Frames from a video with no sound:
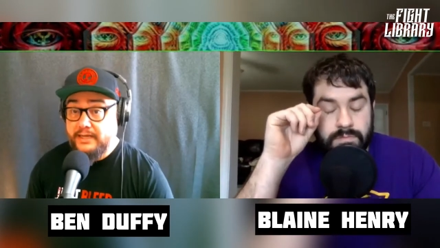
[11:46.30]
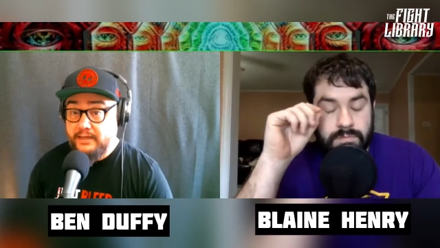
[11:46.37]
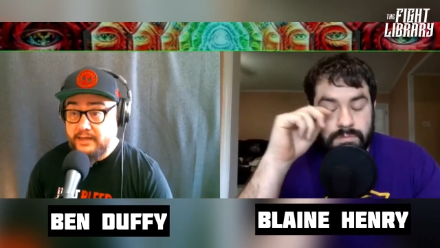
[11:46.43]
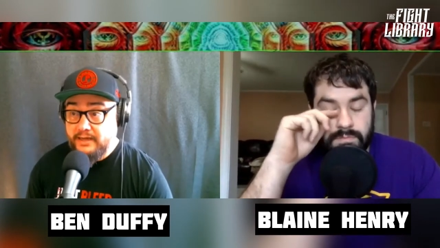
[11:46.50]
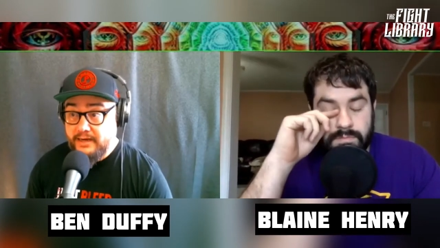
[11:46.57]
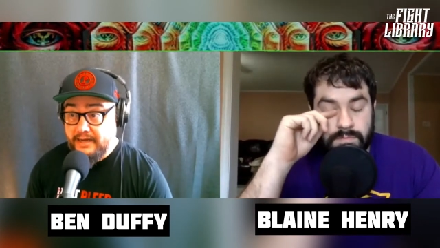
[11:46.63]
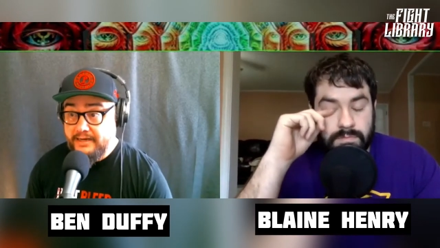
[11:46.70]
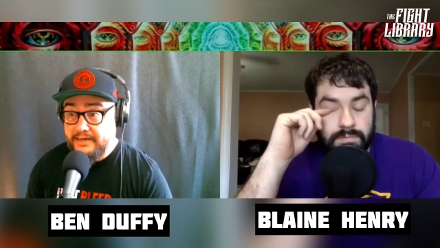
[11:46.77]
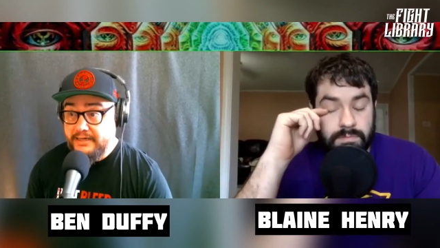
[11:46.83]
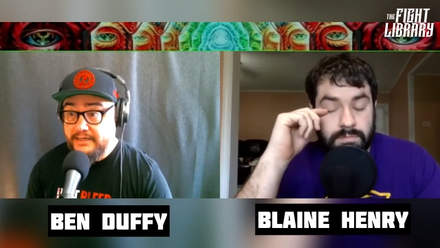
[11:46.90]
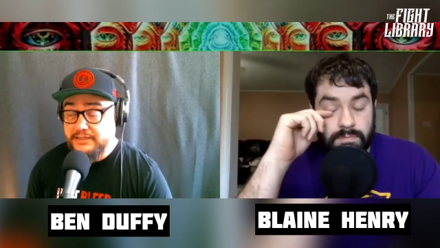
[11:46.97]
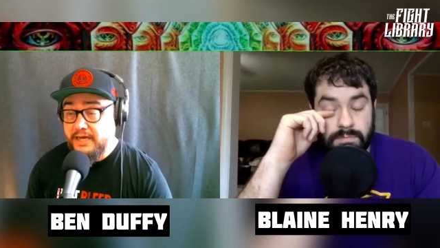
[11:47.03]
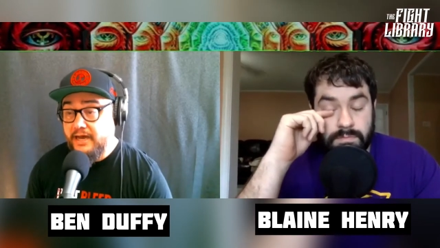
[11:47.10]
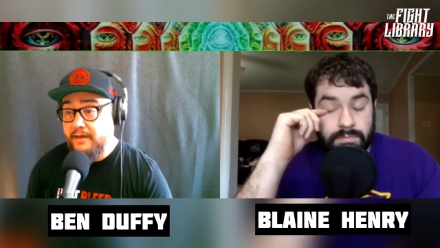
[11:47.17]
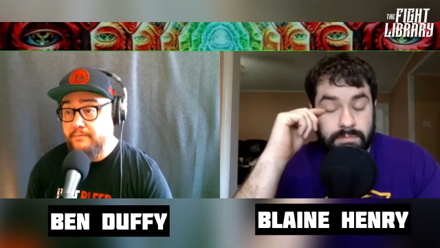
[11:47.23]
Speaker 1: at, at any
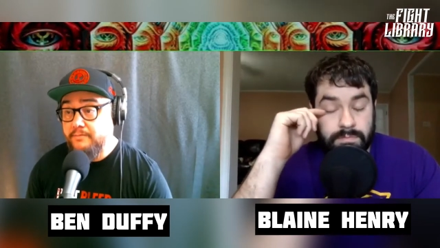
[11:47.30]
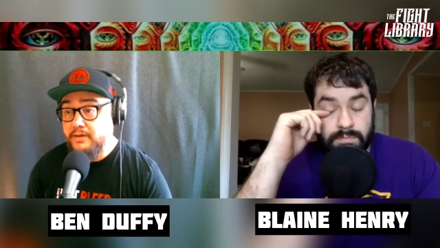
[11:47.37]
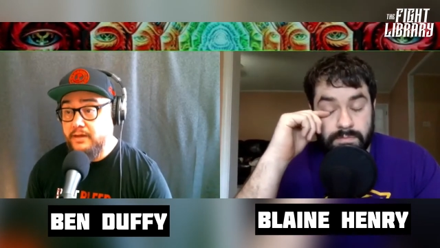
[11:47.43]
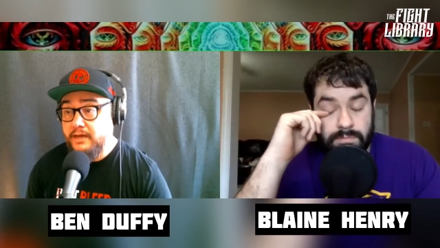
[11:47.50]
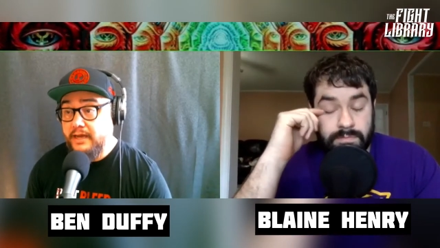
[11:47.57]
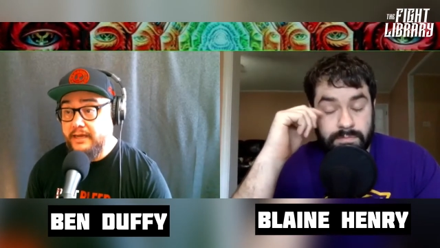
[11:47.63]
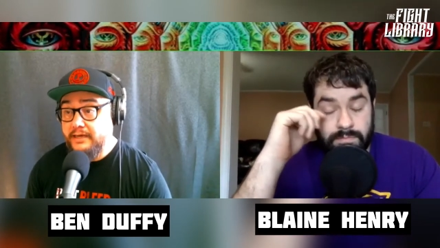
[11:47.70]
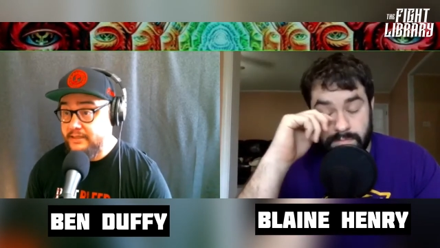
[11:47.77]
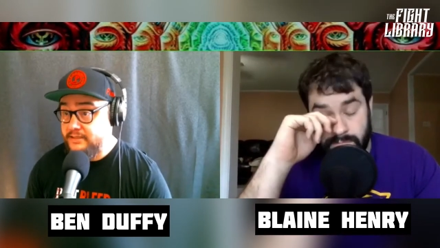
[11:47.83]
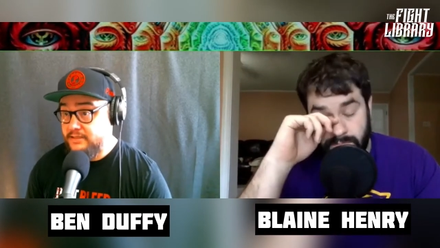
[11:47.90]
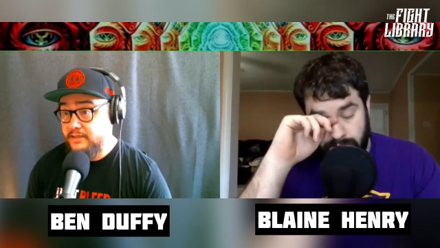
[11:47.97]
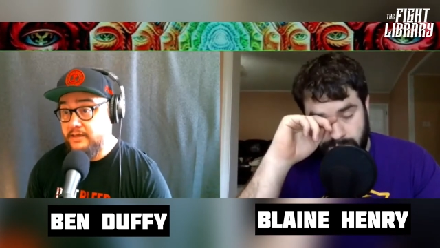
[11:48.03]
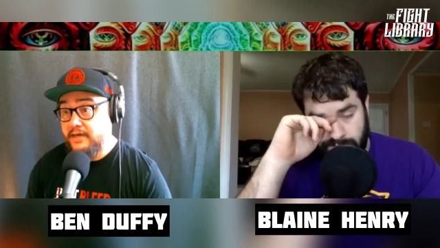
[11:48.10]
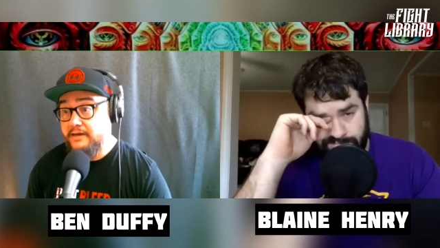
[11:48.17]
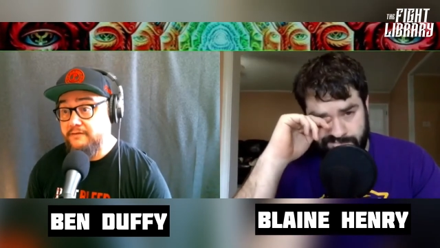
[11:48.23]
time, and it's the
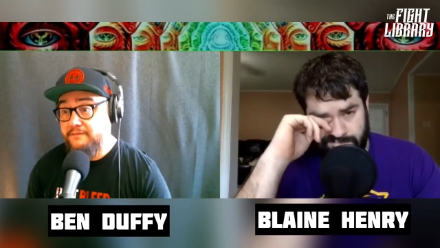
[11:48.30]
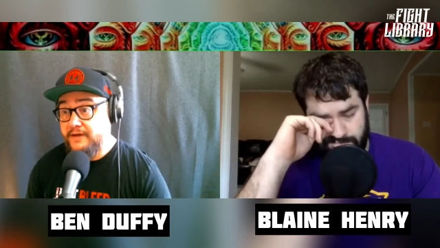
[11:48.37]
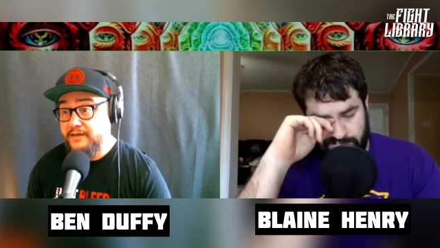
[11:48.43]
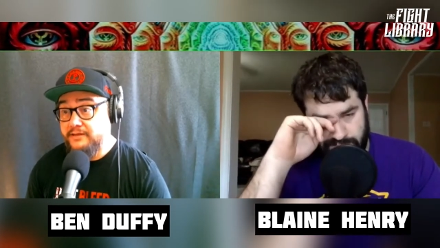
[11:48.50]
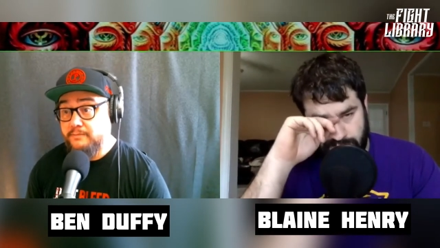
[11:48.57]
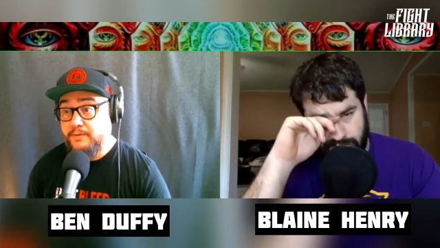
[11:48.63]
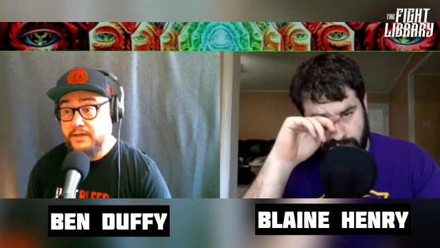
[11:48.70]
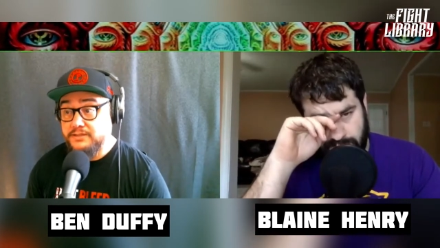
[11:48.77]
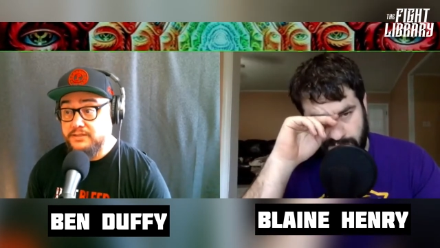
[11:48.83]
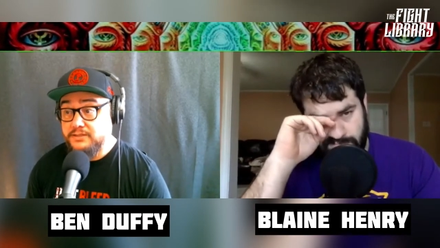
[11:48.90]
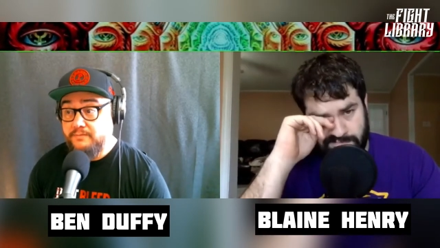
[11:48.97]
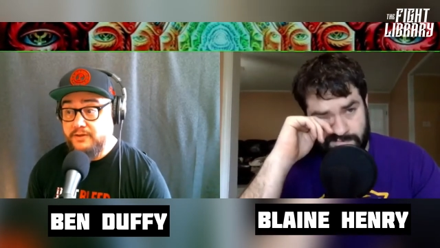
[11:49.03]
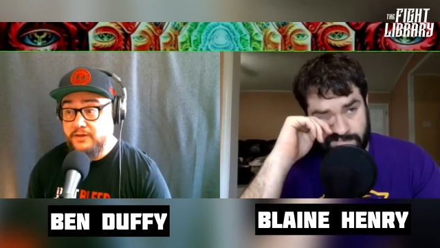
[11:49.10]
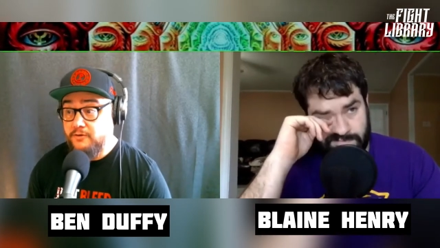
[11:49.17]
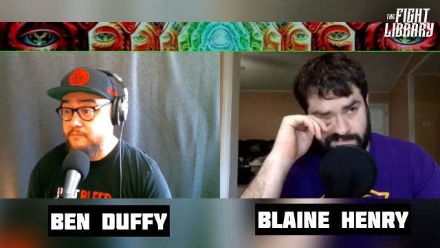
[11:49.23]
kind of fight that
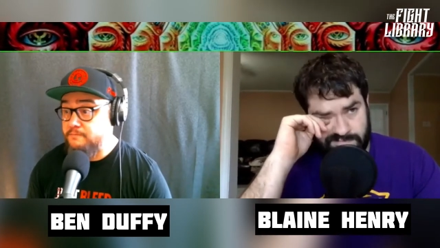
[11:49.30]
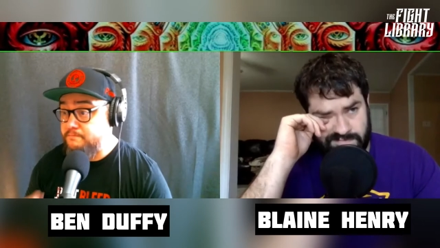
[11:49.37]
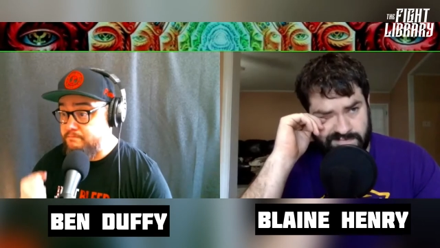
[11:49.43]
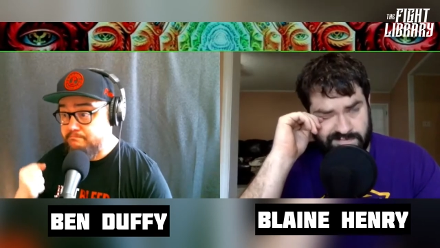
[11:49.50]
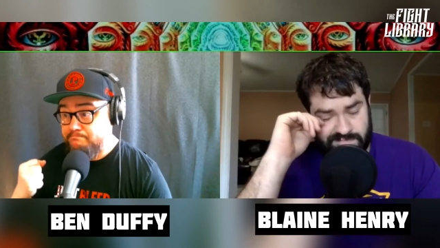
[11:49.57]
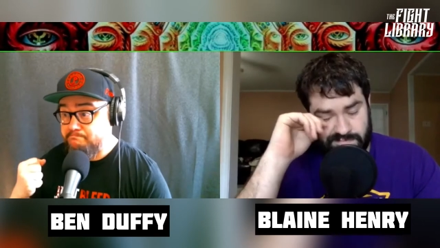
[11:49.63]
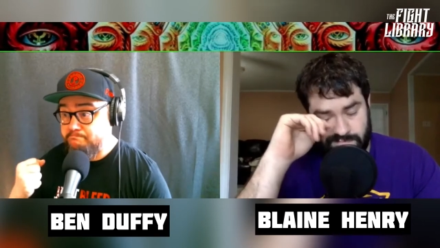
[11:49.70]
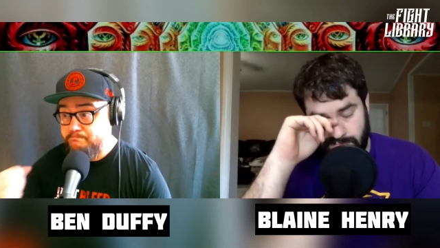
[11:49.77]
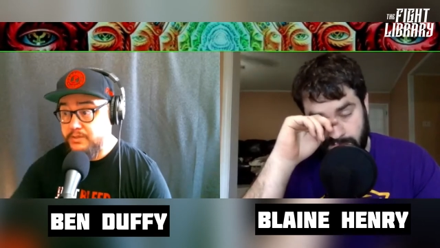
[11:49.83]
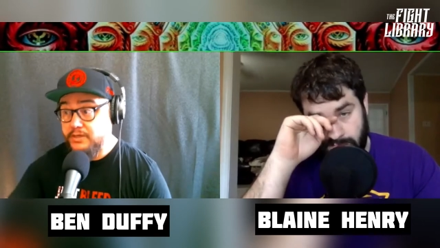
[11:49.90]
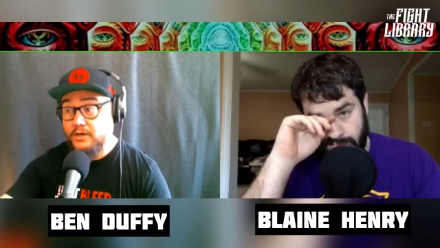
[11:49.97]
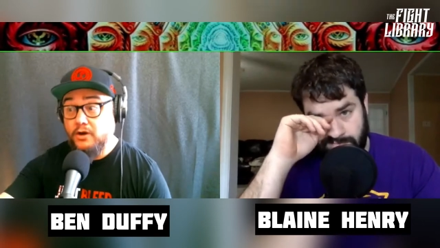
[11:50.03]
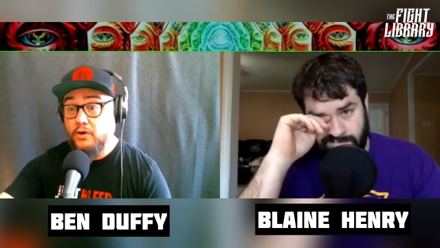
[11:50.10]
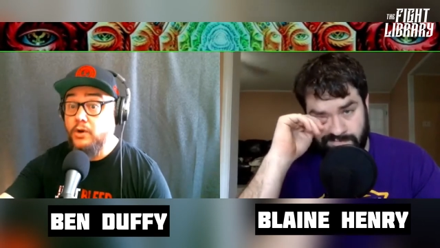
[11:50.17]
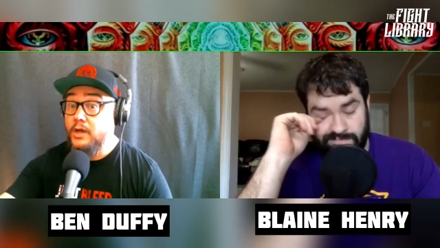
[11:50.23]
Ponzinibbio
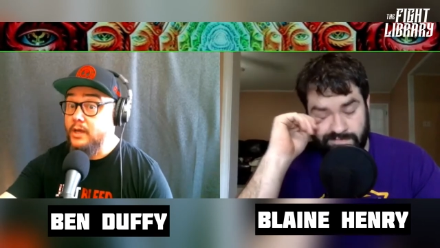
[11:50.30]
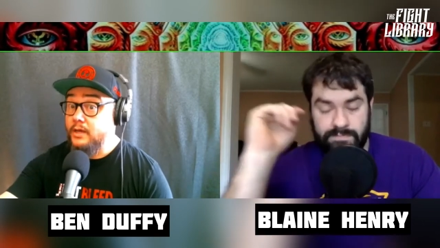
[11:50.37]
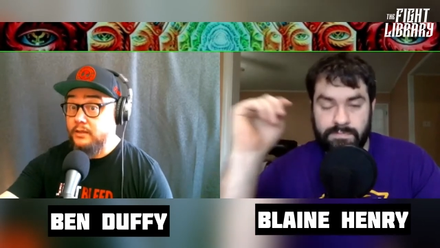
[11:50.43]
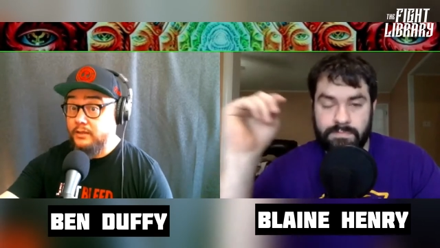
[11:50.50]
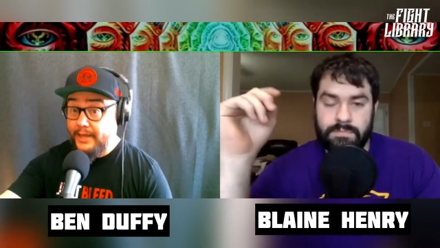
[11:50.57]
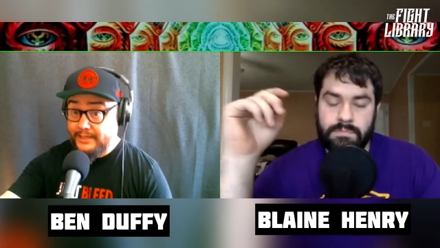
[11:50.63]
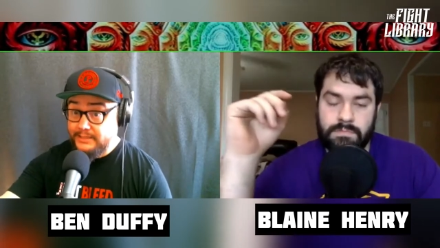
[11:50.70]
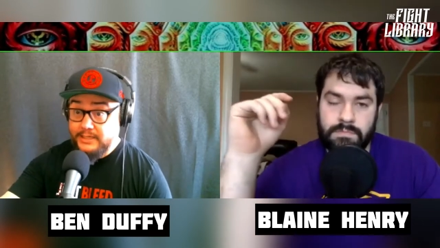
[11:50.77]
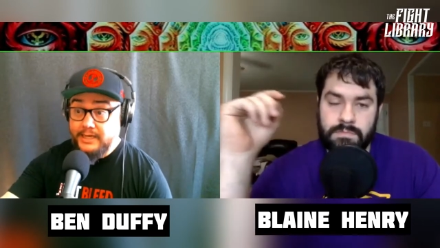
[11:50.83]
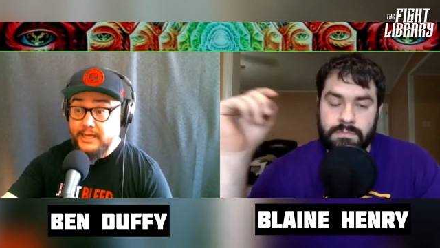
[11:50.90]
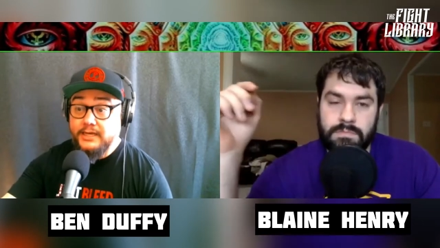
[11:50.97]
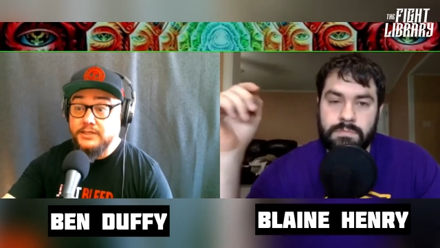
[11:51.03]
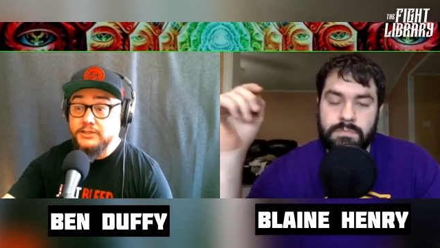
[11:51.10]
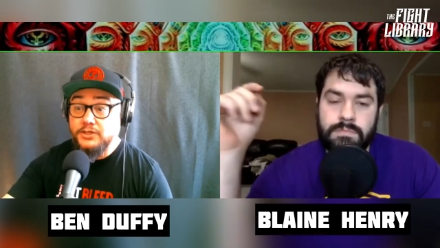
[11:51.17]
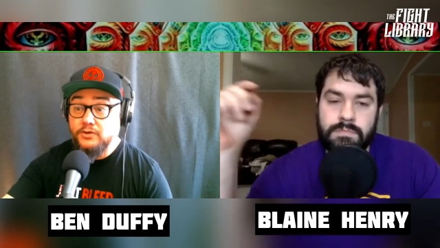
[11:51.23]
you know likes to
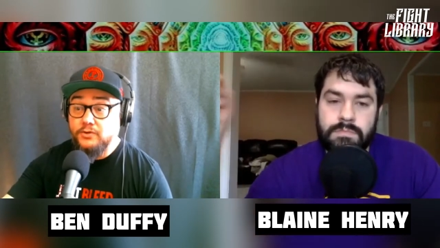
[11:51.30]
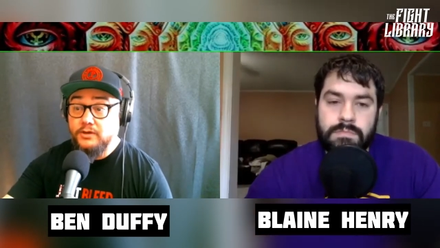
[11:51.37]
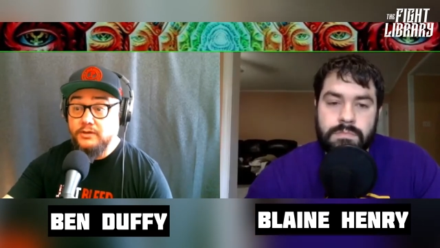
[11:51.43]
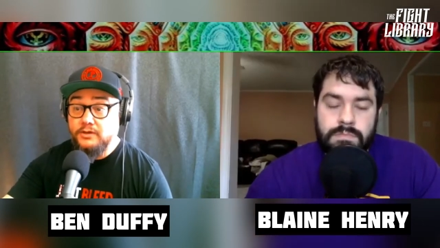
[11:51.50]
get into.